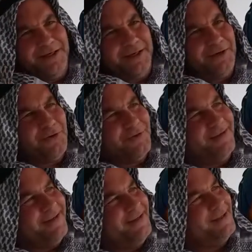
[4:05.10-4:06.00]

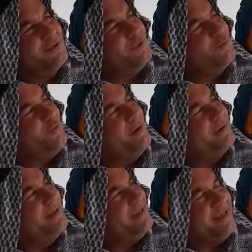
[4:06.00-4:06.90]
He told
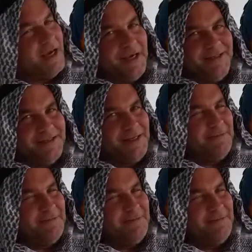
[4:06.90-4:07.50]
one that he hates